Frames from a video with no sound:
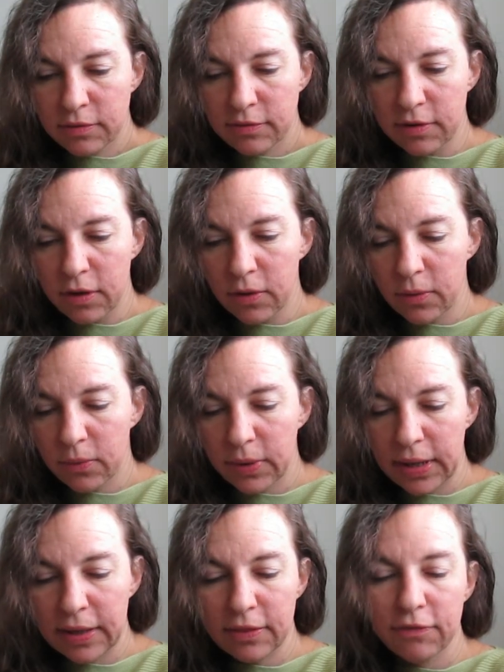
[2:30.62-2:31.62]
so
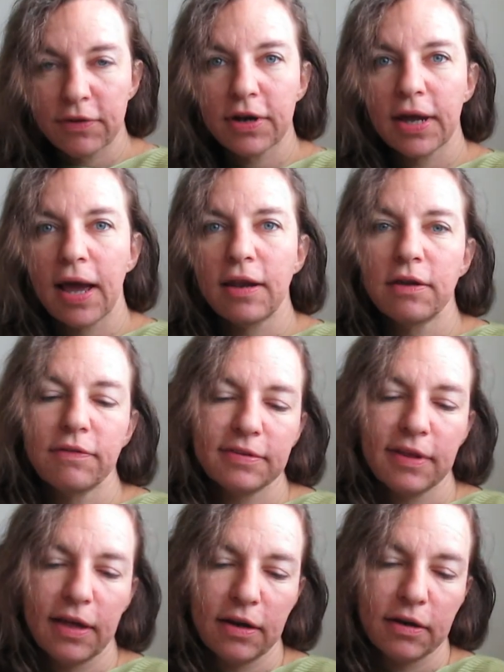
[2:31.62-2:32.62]
in the very end of his
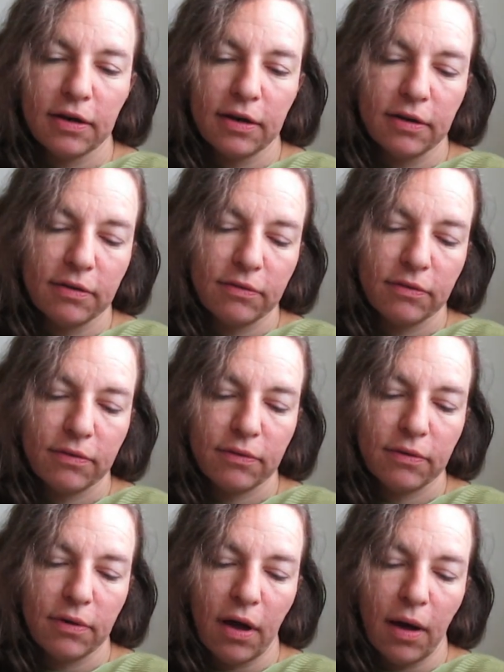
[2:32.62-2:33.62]
letter in
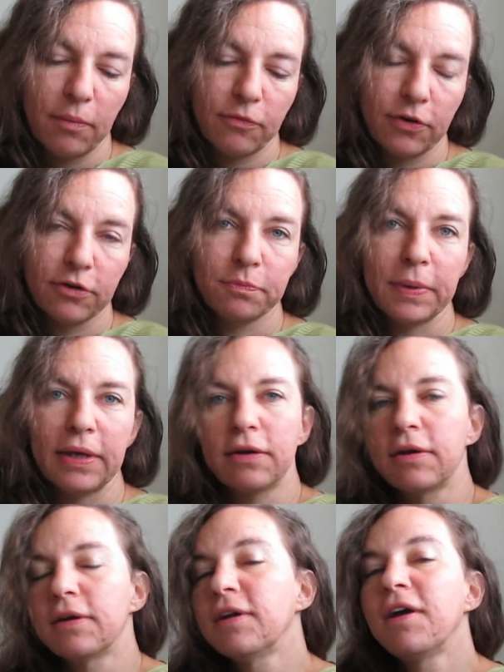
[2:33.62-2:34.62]
um, 1
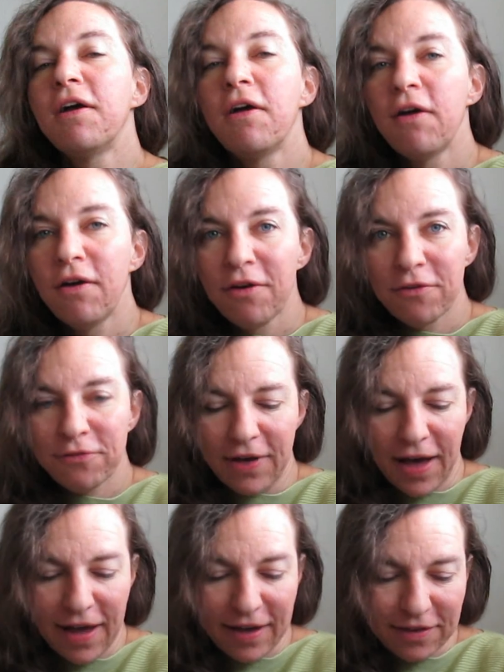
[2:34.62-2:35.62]
Peter
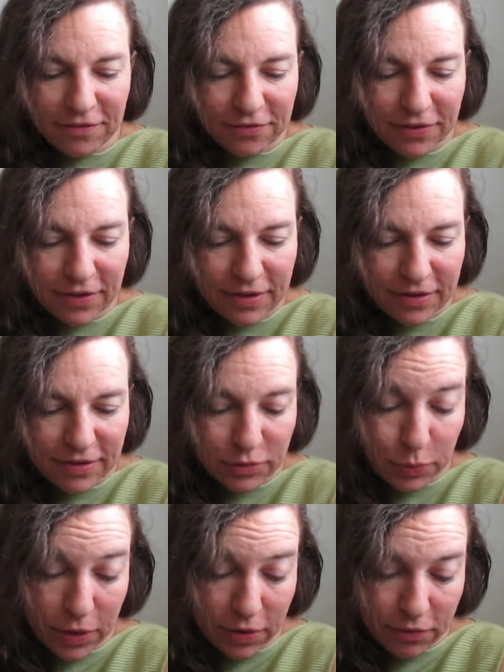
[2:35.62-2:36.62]
5
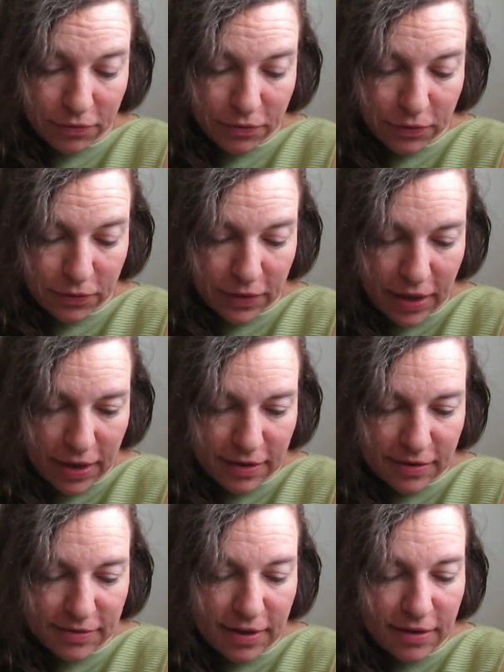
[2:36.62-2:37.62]
12 through the end,
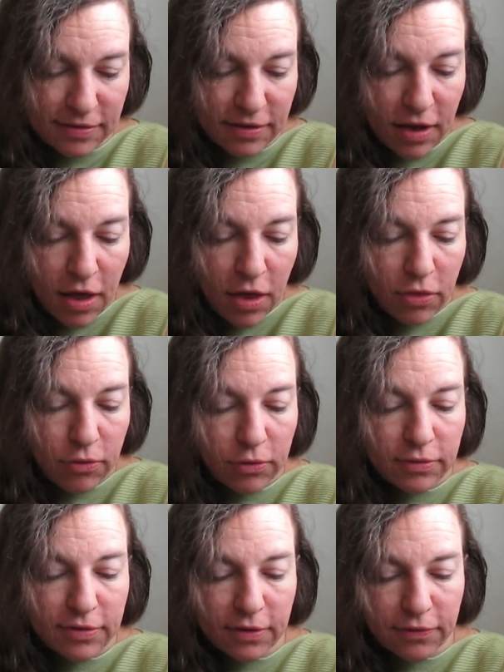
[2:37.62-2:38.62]
it says,
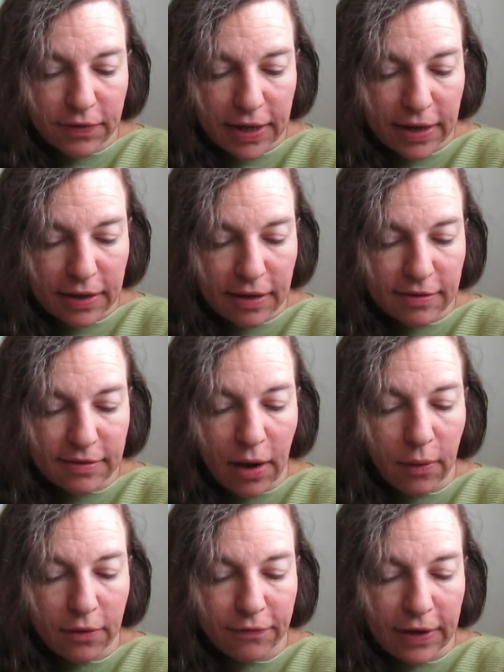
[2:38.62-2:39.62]
Through Silvanus,
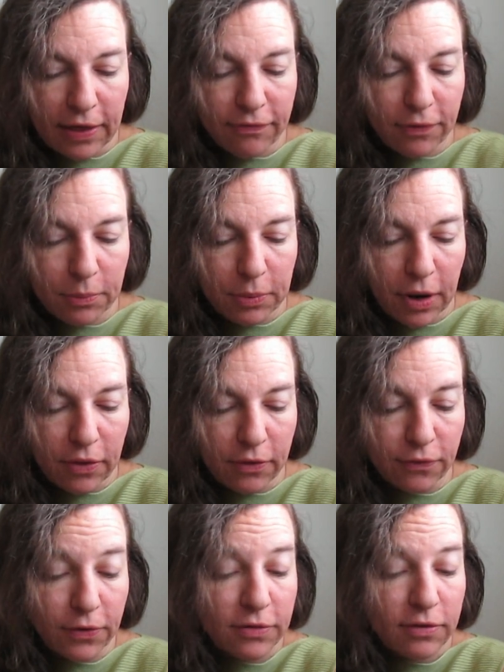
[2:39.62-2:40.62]
our faithful brother,
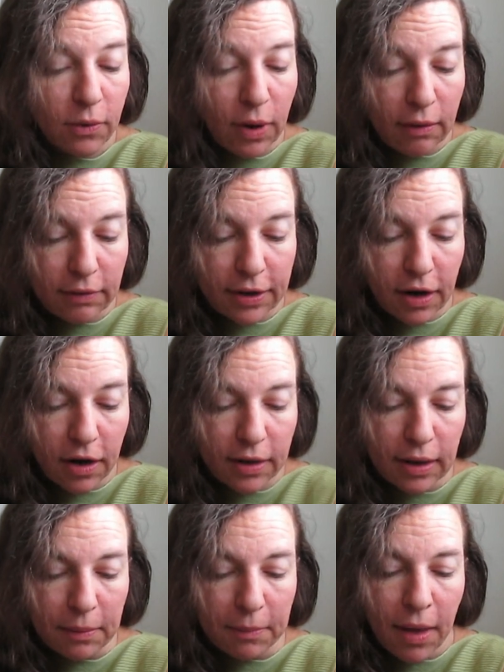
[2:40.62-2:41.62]
for so I regard
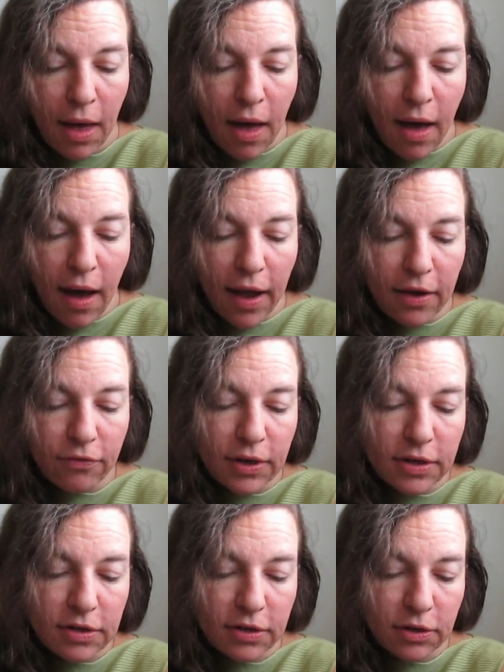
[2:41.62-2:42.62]
him, I have
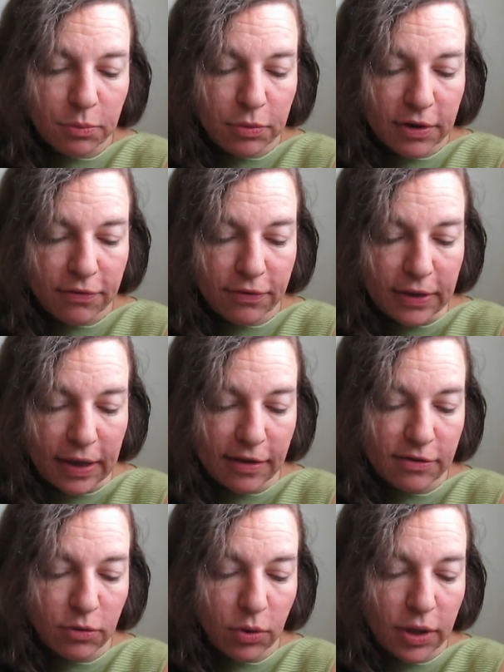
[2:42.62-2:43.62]
written to you briefly,
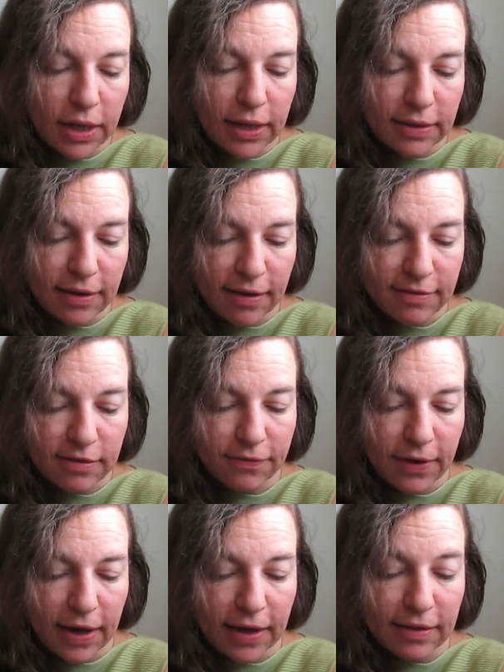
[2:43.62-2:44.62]
exhorting and
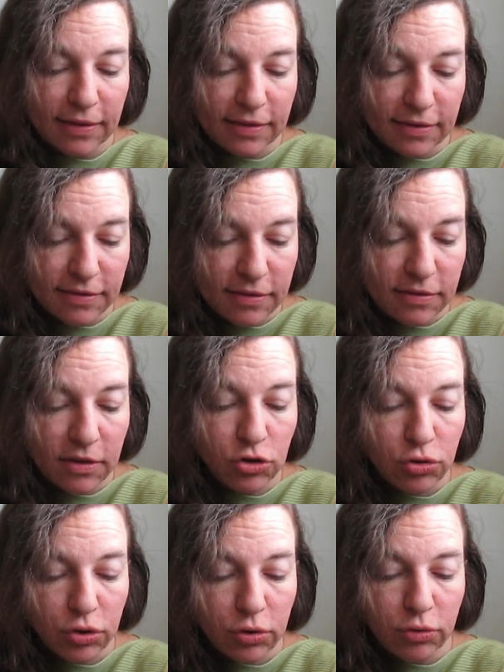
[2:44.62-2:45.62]
testifying that this is the
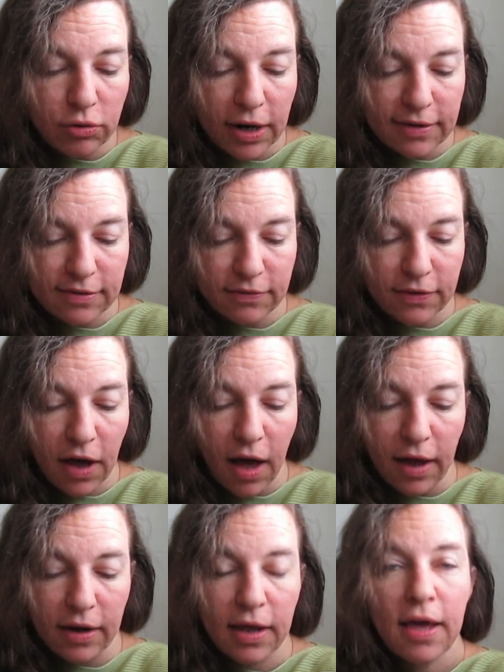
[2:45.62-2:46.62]
true grace of
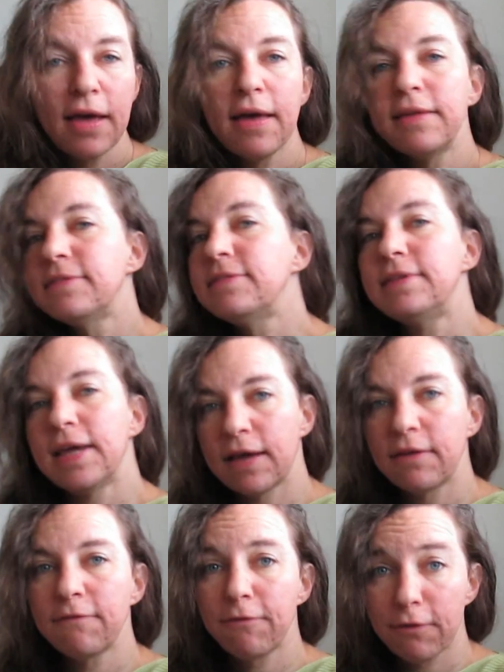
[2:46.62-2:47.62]
God.
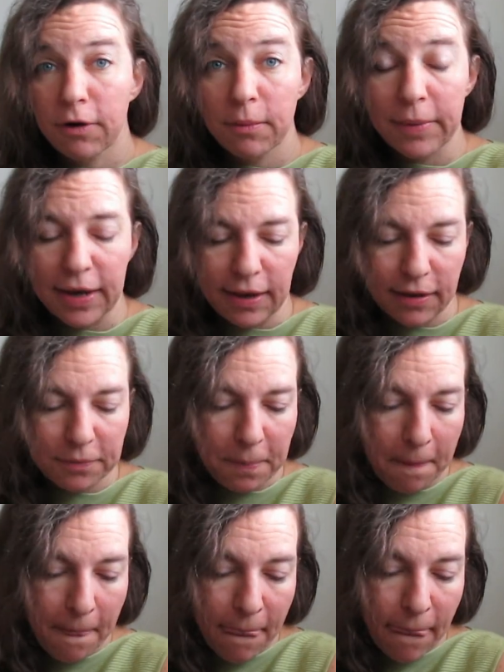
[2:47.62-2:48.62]
Stand firm in it.
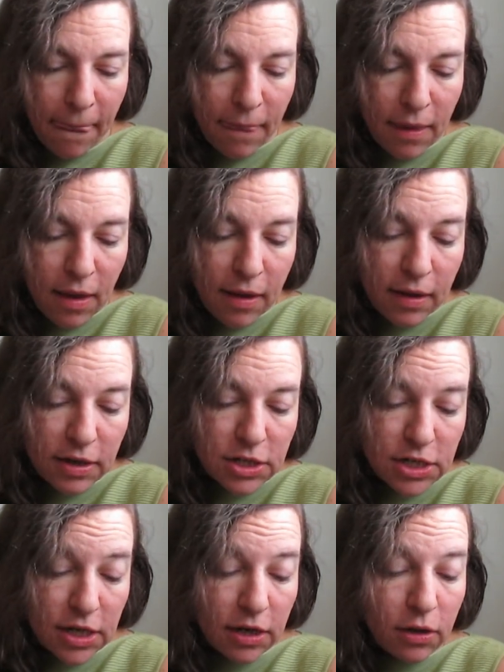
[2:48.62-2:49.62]

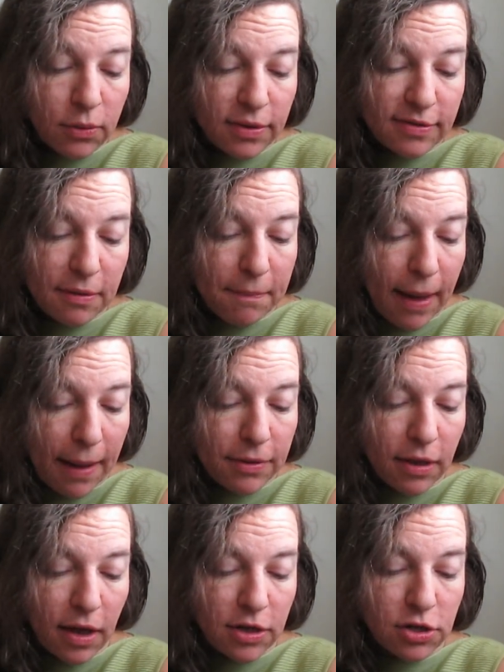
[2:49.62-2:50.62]
She who is in
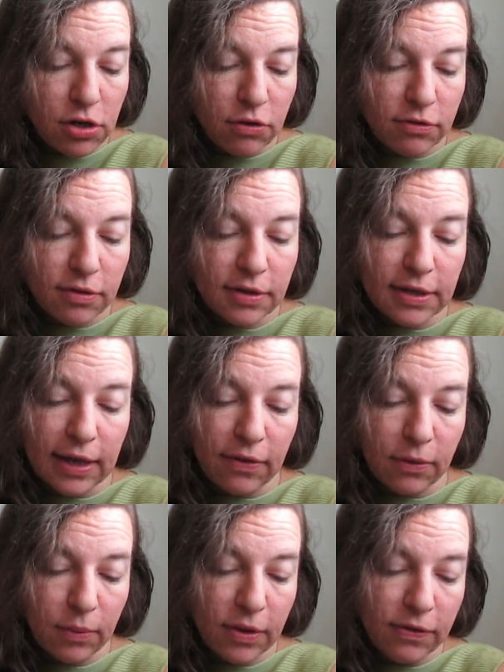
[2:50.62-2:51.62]
Babylon, chosen
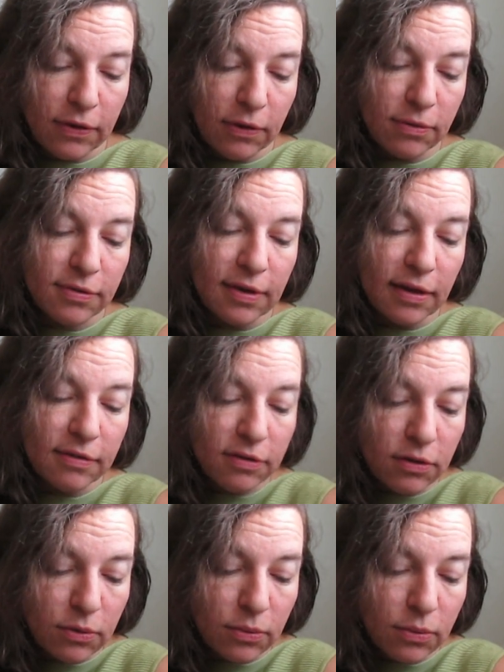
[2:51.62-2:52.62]
together with you, sends
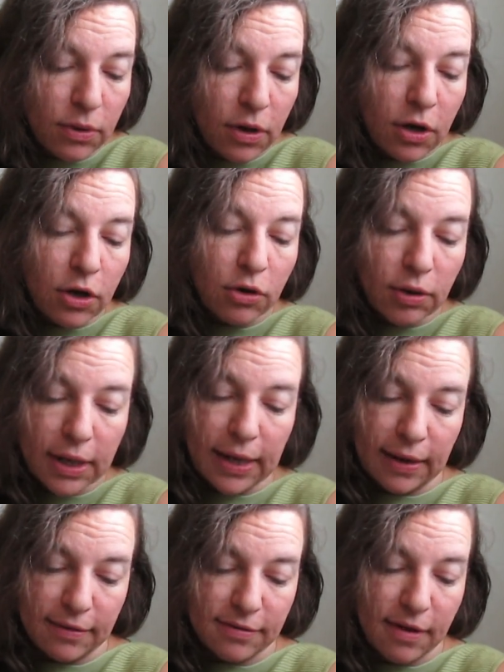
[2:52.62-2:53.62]
you
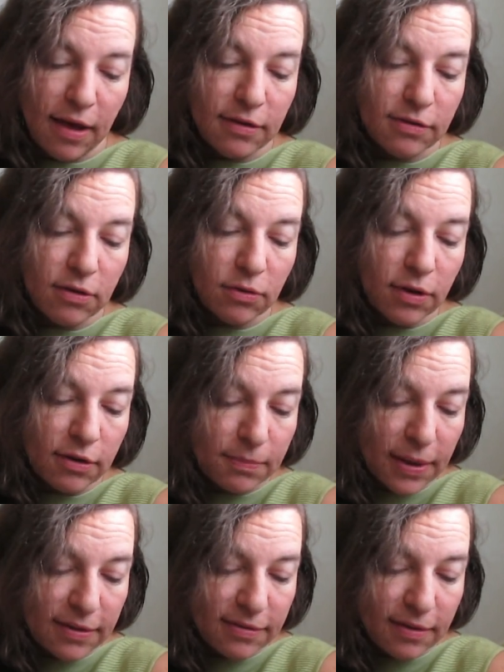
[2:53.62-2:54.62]
greetings, and so does
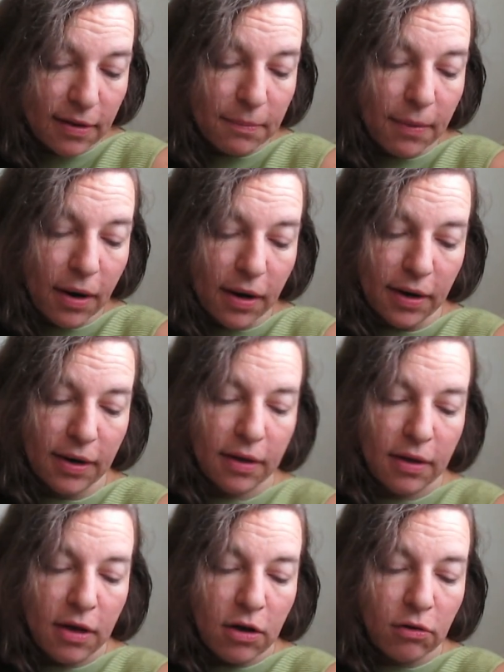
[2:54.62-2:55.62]
my son Mark.
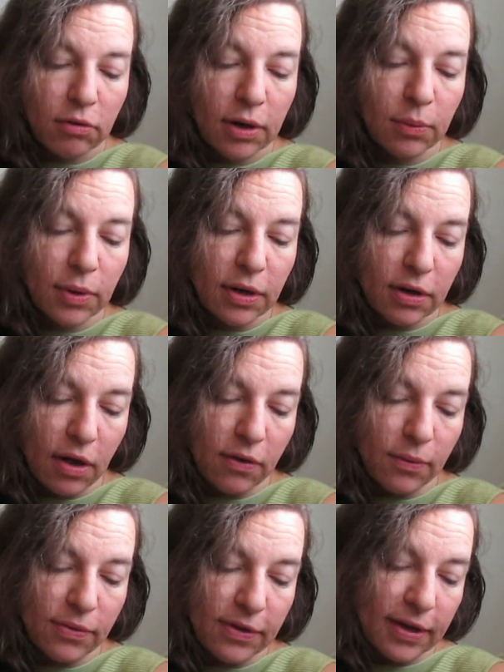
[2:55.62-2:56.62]
Greet one
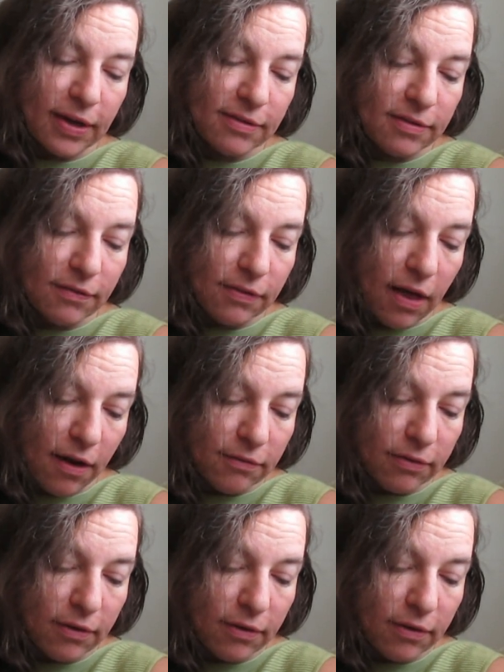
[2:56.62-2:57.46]
another with a kiss of love.